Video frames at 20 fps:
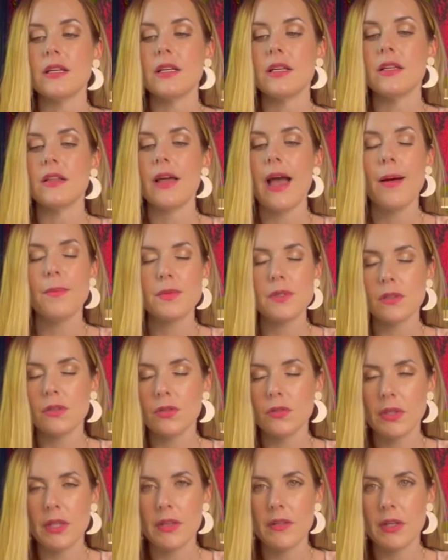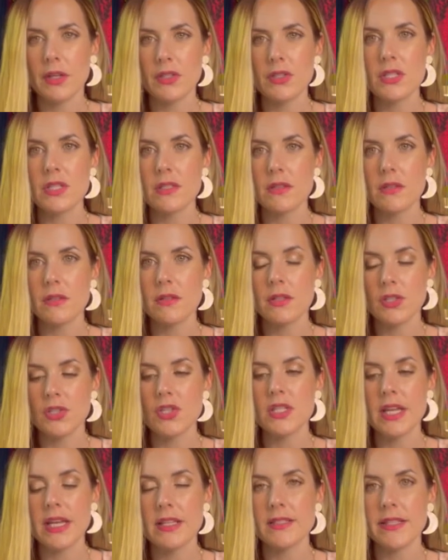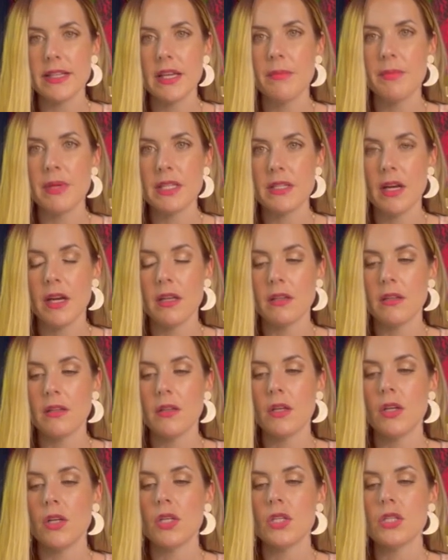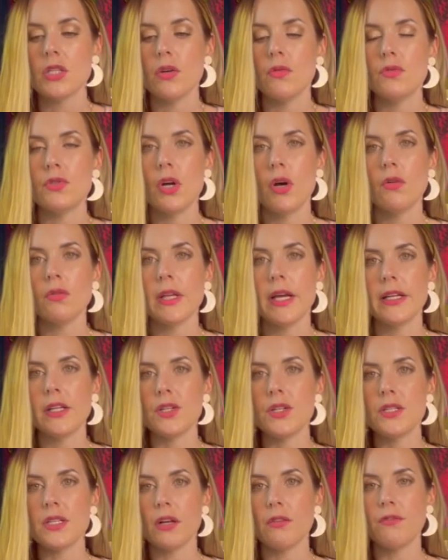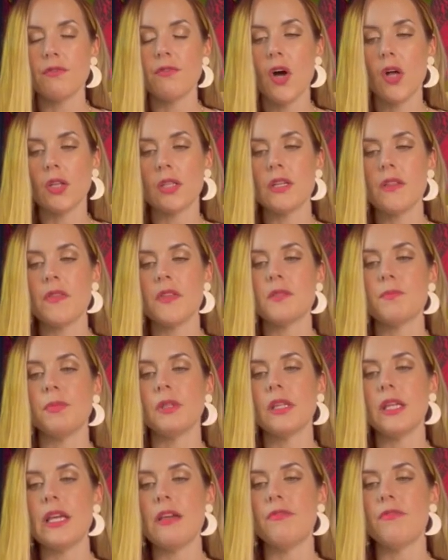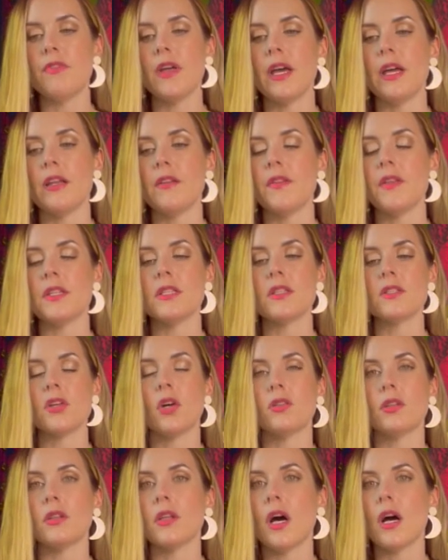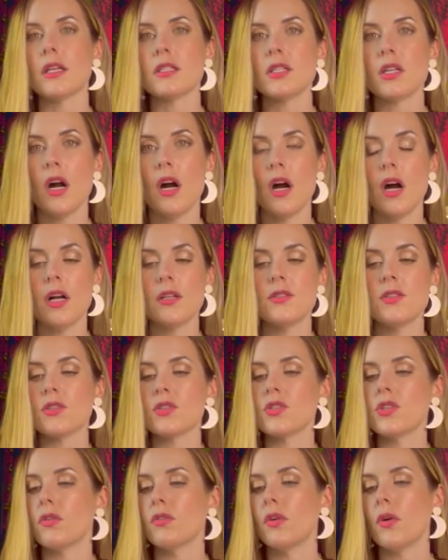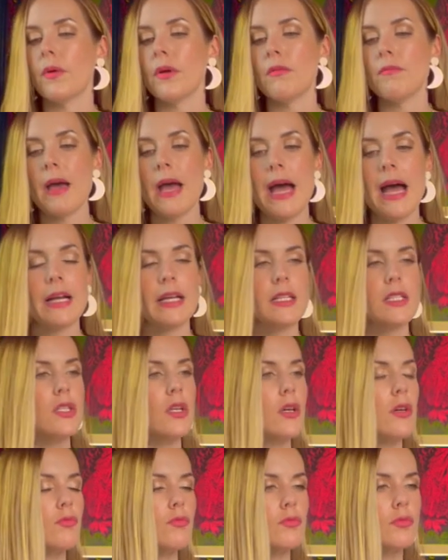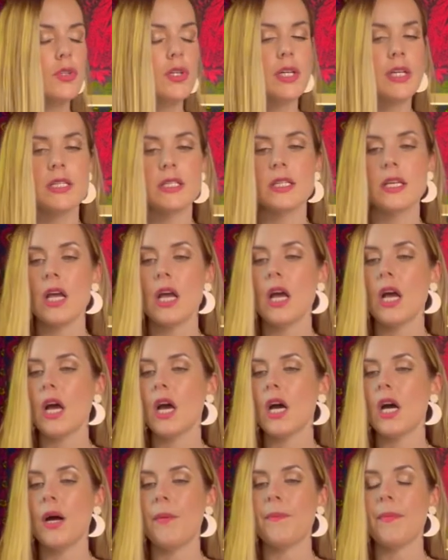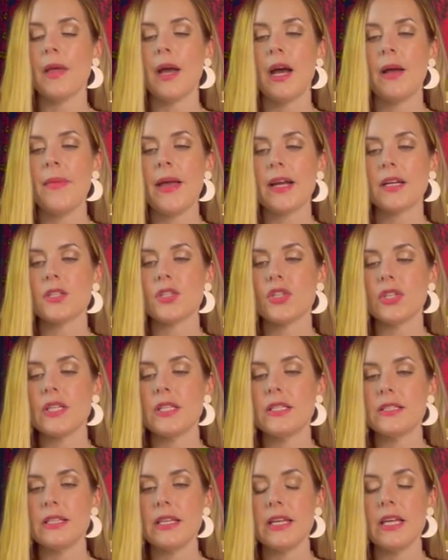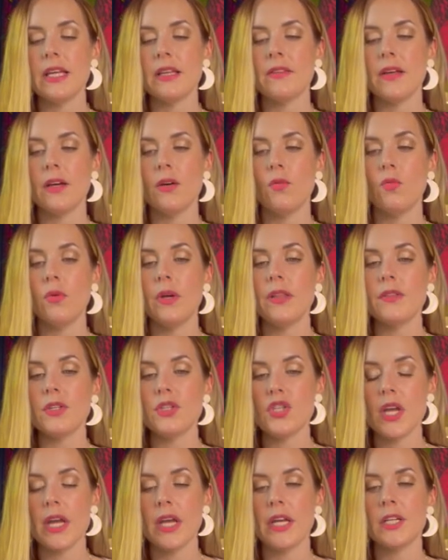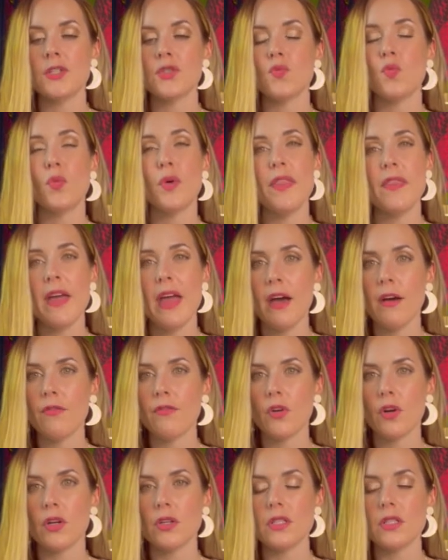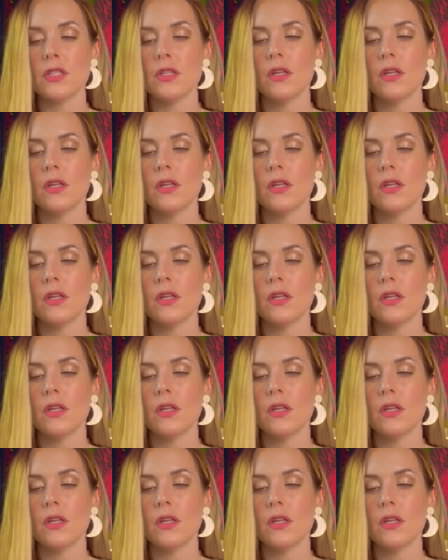absolutely there's things that can be done. So don't let yourself fall into this belief that this is all a lost cause, there's no going back, it's all ruined. I'm actually seeing that with change, with effort,